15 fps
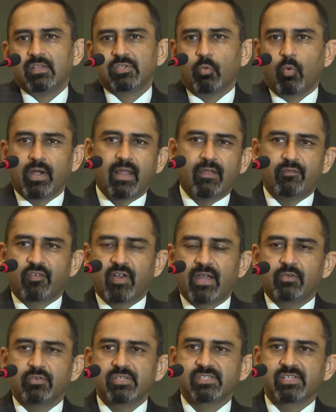So, what I've tried
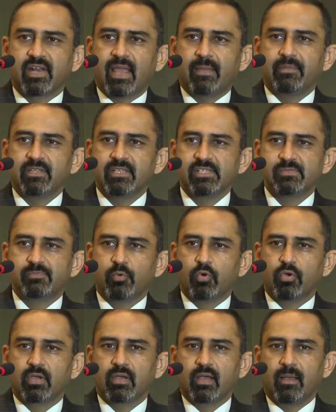to describe in this
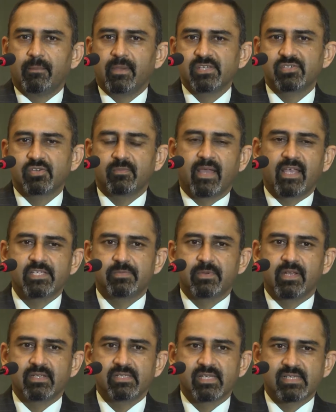book, uh, based on my
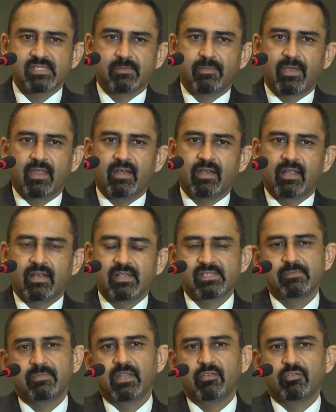experience as a parent and as a
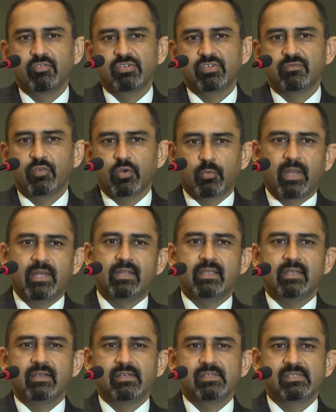pediatrician for 20
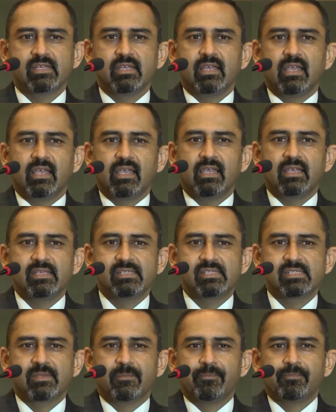years, is